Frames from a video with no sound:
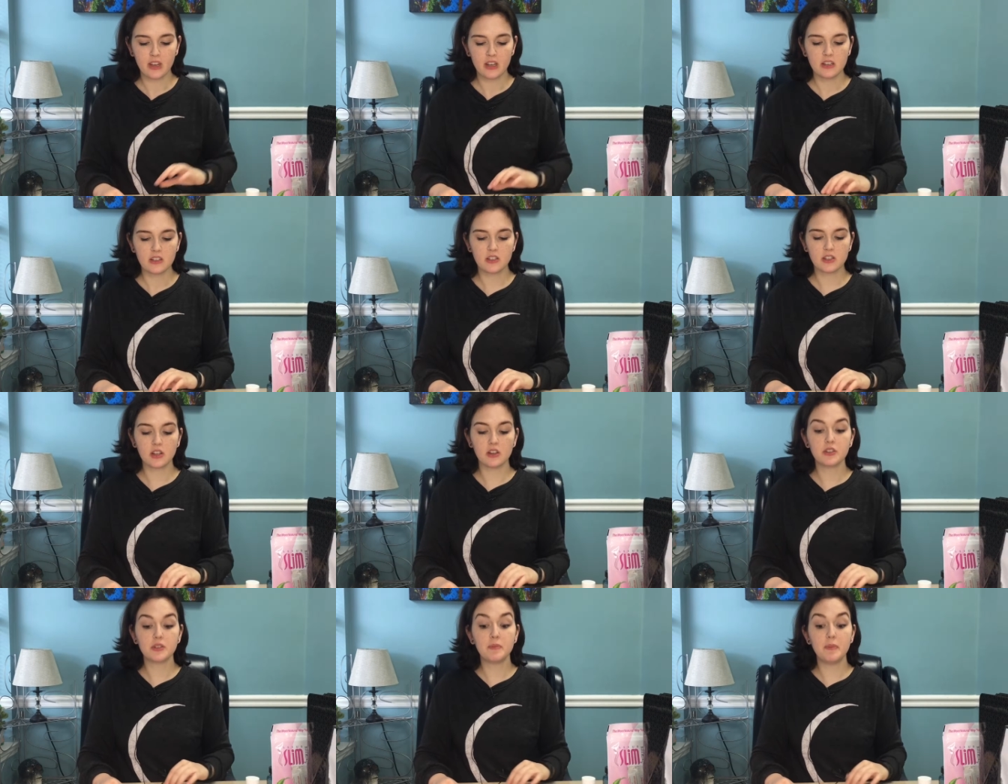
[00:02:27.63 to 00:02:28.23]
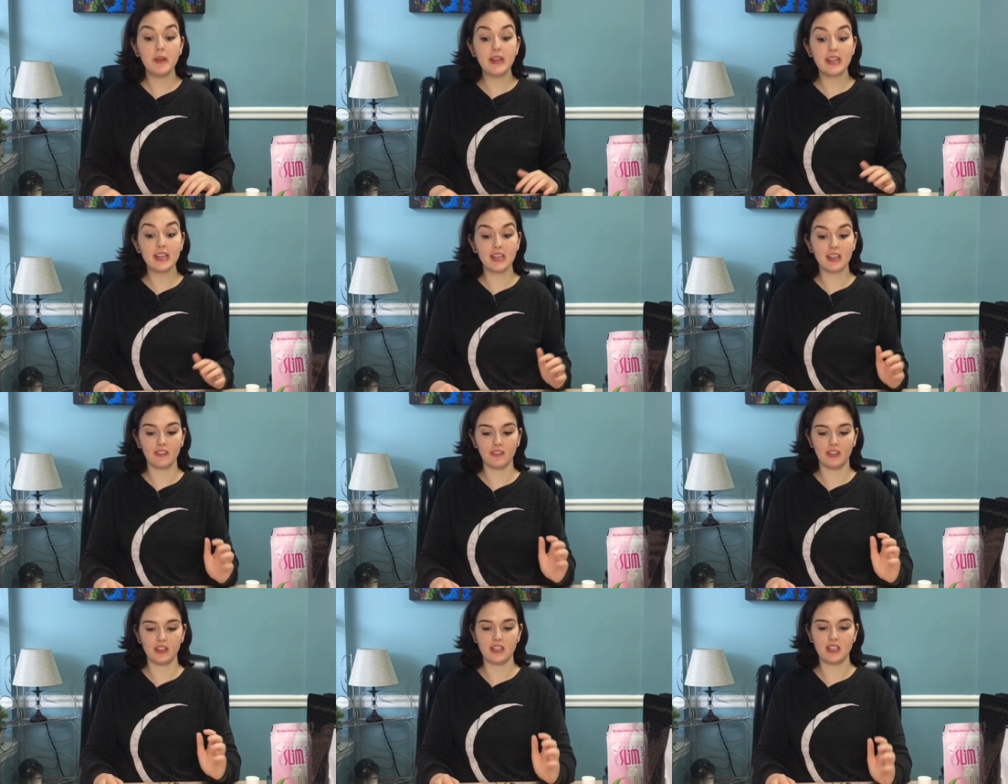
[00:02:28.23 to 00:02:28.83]
So
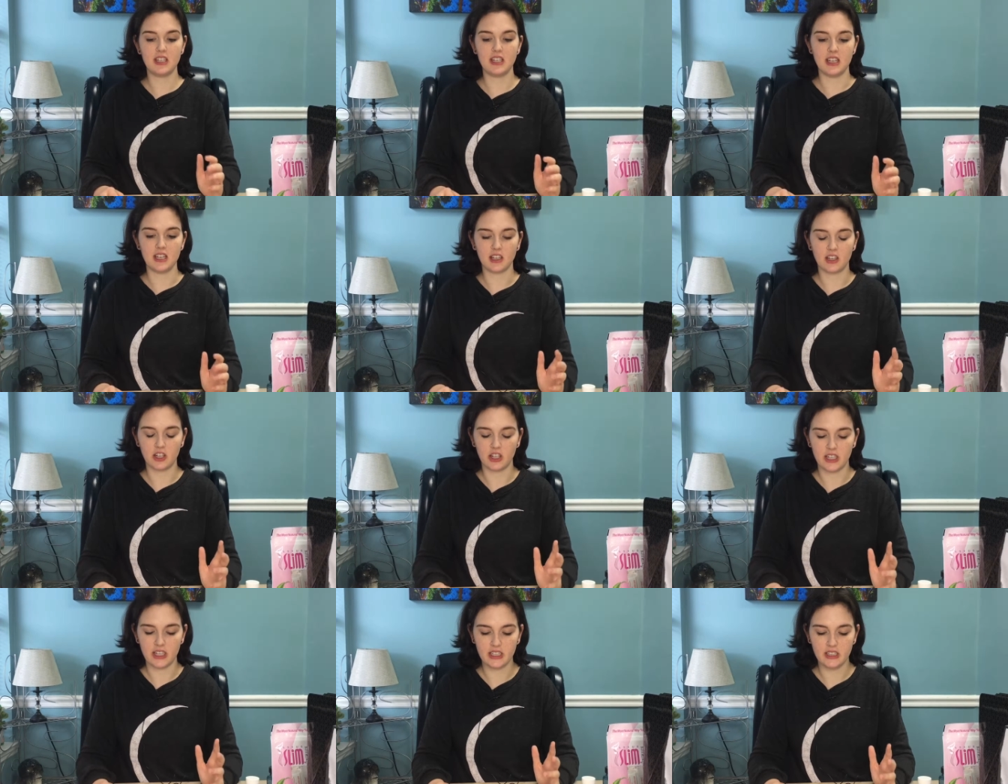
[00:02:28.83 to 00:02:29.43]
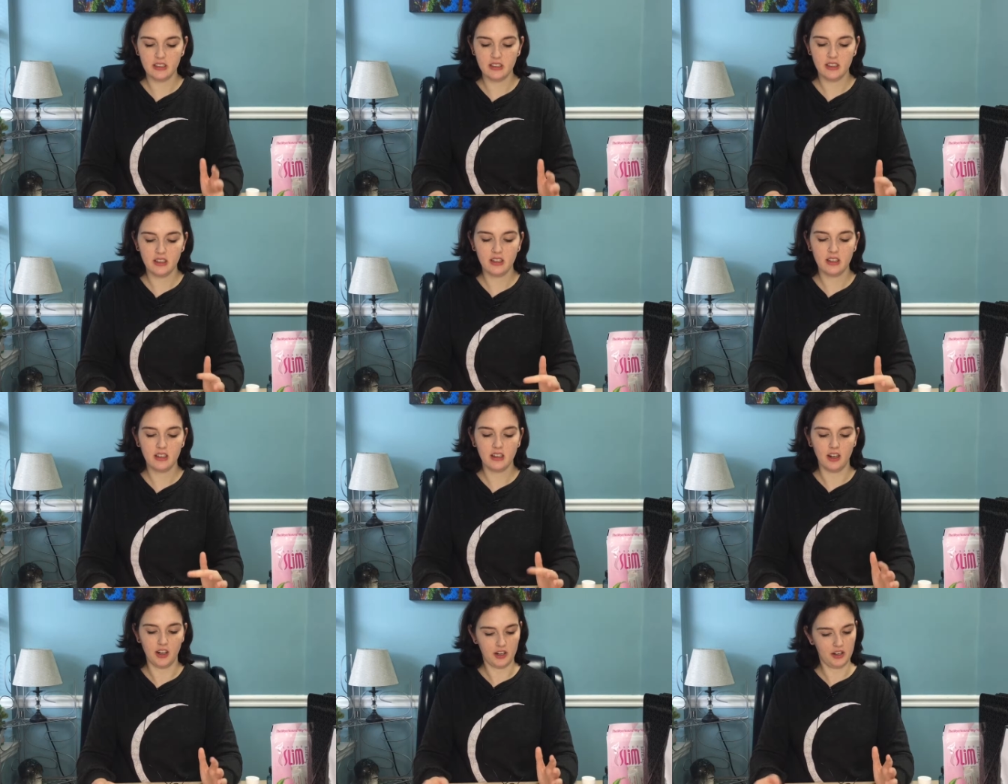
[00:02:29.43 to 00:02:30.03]
speaking of the teacrine,
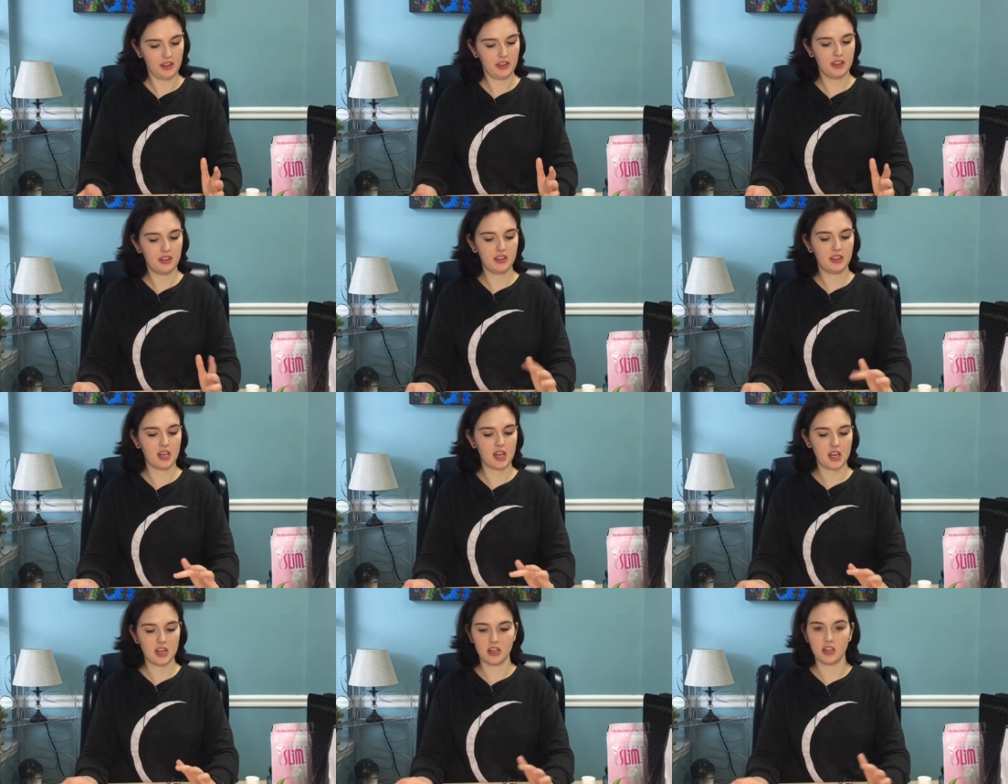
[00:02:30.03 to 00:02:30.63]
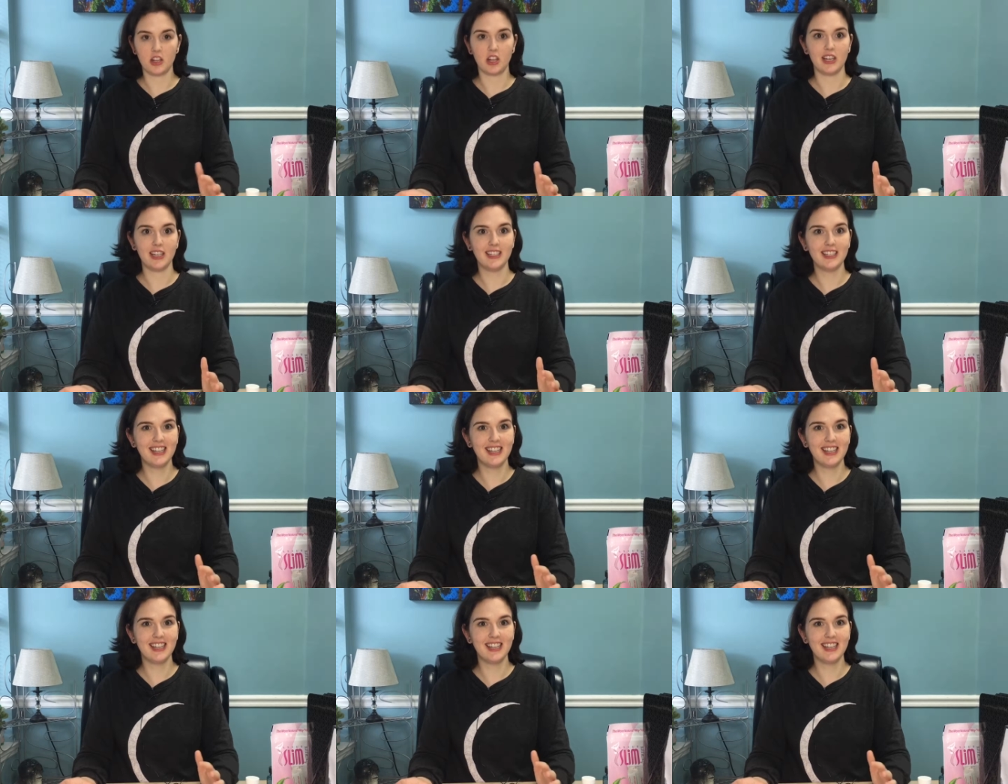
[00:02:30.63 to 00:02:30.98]
or theacrine,